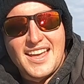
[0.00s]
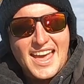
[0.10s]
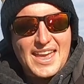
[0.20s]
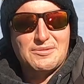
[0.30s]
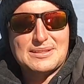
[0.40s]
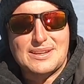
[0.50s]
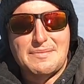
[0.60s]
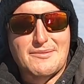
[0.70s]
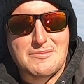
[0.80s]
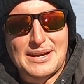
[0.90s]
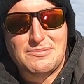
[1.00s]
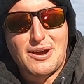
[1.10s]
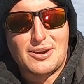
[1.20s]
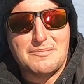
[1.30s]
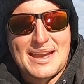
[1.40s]
Hey, what's up everybody?
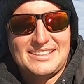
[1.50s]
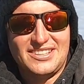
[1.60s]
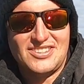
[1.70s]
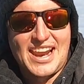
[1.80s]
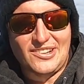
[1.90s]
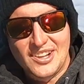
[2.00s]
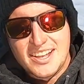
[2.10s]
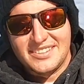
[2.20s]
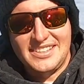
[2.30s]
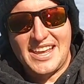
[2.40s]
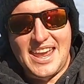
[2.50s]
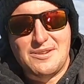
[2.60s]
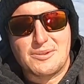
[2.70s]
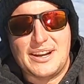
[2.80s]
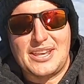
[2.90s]
Welcome back to the channel.
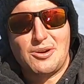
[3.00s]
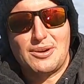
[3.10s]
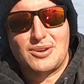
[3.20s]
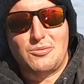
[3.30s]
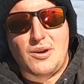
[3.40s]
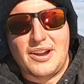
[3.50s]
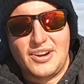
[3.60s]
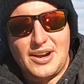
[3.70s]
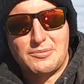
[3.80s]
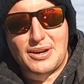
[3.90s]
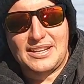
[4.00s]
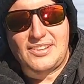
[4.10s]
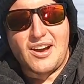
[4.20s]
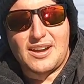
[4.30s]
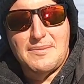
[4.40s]
Today we're gonna go underwater and we're gonna
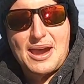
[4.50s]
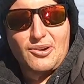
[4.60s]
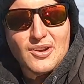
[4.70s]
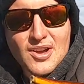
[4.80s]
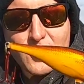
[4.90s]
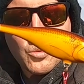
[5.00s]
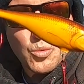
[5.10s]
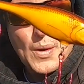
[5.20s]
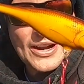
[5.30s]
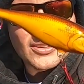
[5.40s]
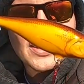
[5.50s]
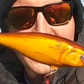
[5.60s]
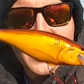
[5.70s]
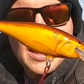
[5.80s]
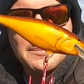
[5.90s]
talk about
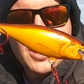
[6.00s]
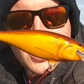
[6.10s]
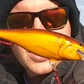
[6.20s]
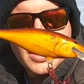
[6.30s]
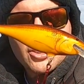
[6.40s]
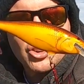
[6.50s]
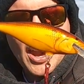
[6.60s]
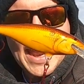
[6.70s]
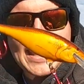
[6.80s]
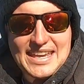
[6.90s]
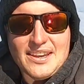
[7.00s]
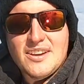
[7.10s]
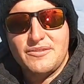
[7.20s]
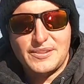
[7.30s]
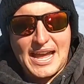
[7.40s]
wintertime cranking.
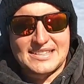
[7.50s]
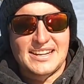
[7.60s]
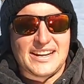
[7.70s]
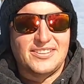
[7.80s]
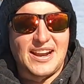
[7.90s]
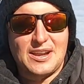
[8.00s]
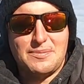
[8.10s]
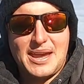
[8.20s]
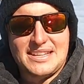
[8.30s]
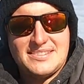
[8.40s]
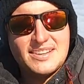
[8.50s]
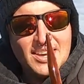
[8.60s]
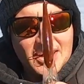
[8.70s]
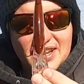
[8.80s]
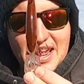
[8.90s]
Flat-sided crankbaits,
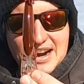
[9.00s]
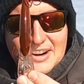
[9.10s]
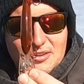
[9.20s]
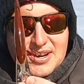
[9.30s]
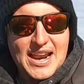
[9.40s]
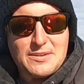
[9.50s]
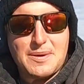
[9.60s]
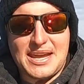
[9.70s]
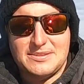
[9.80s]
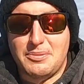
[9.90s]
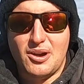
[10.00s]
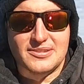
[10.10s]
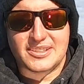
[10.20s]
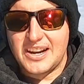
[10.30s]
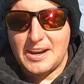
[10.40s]
narrow crankbaits,
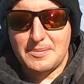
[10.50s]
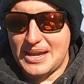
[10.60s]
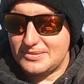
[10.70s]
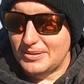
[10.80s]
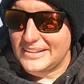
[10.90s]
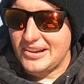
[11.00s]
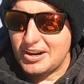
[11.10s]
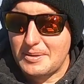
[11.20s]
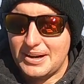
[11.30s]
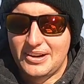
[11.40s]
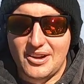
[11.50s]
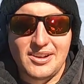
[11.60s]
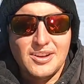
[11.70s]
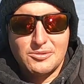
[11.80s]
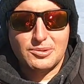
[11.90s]
balsa crankbaits. We're gonna talk about it
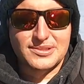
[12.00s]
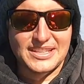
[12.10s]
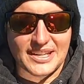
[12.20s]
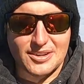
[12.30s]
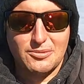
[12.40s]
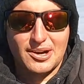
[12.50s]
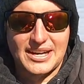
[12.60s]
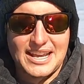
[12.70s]
all. We'll see you underwater,